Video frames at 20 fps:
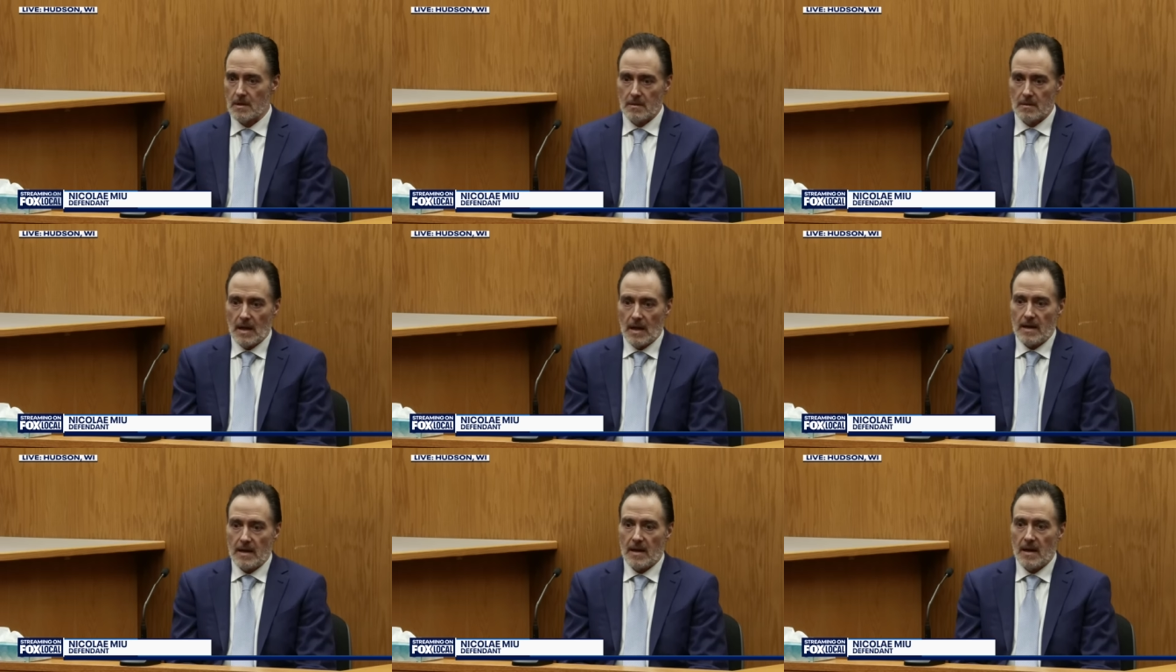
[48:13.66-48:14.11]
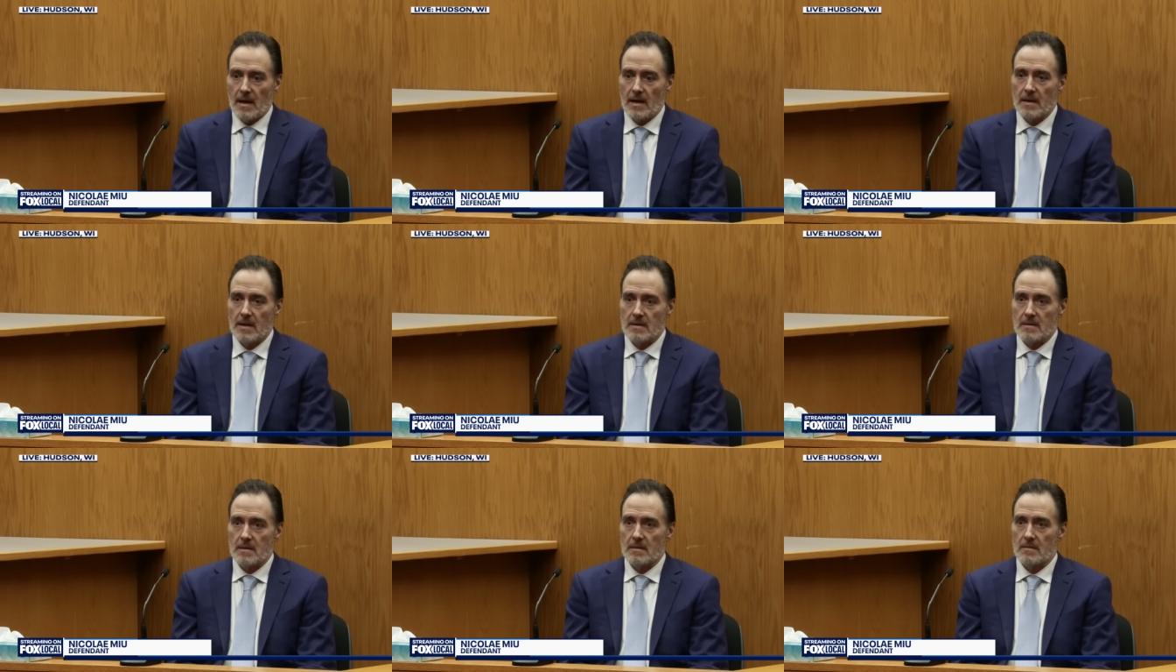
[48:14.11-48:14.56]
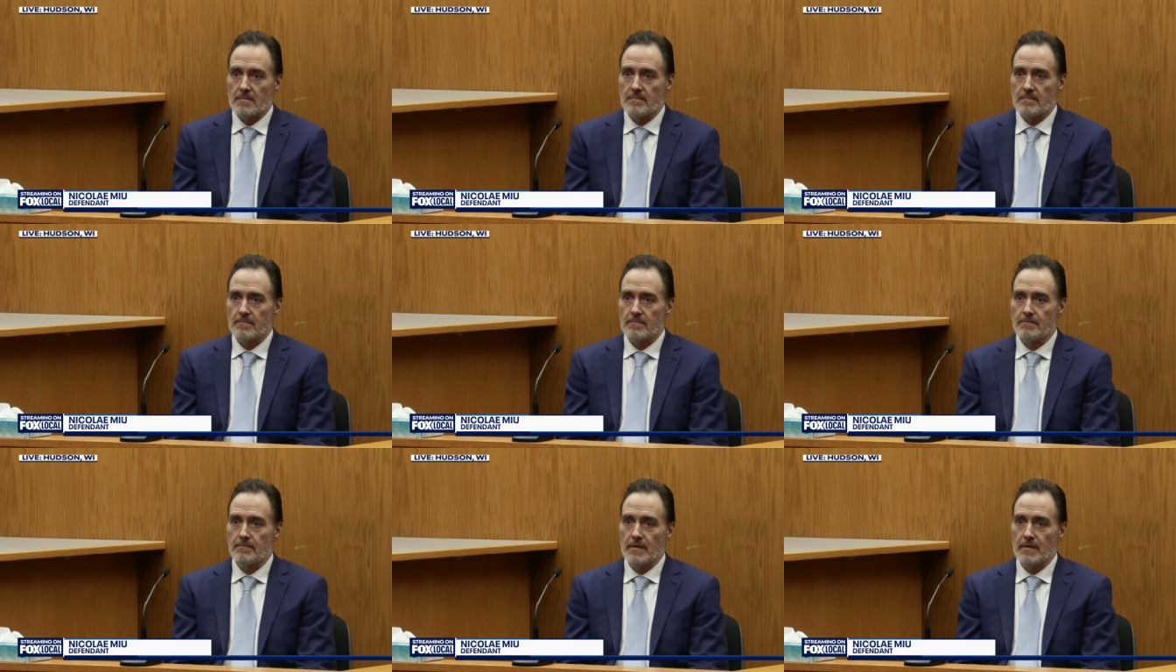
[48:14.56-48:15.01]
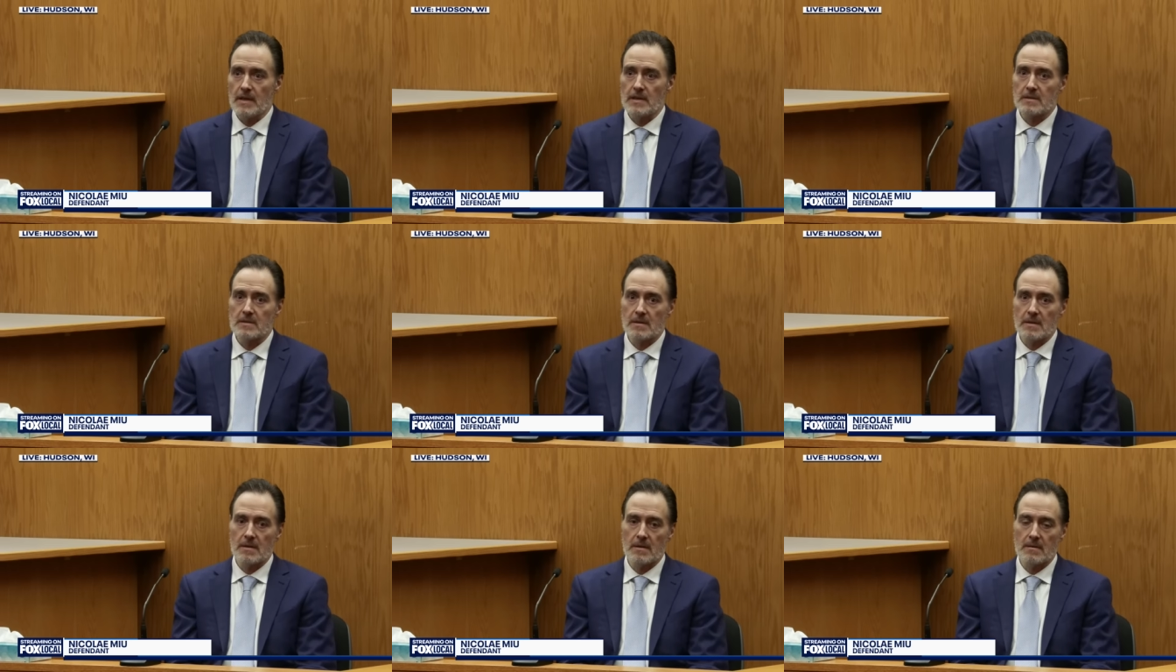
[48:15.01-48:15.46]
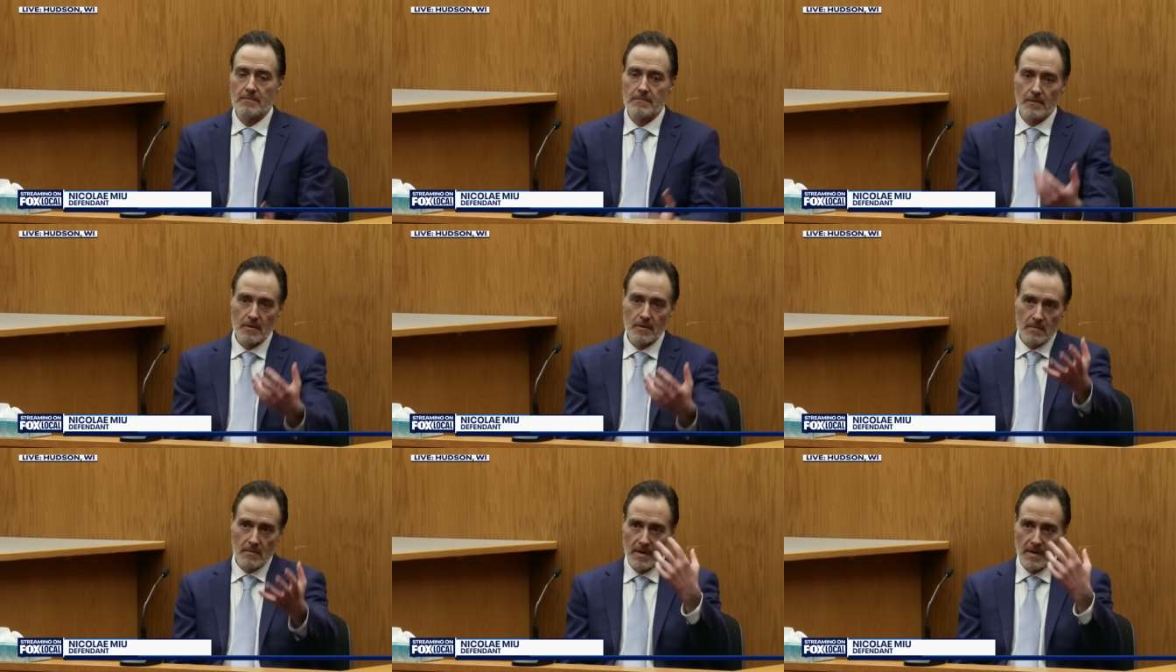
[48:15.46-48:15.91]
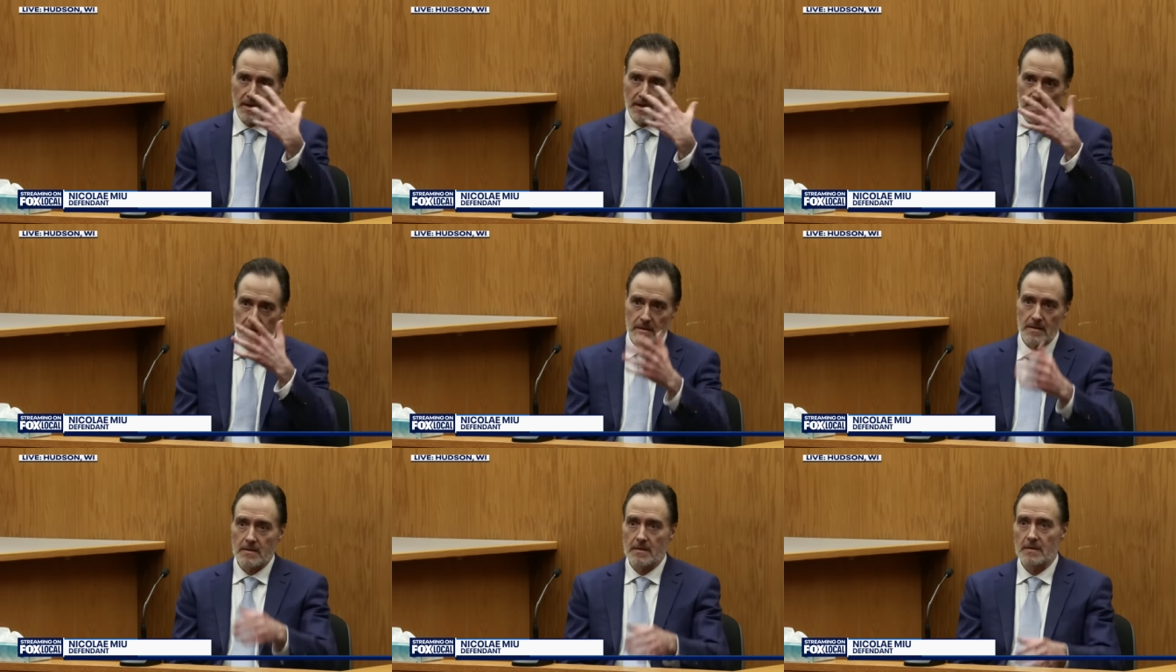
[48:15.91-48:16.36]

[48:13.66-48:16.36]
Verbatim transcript: I got hit in the face, in the front of my head.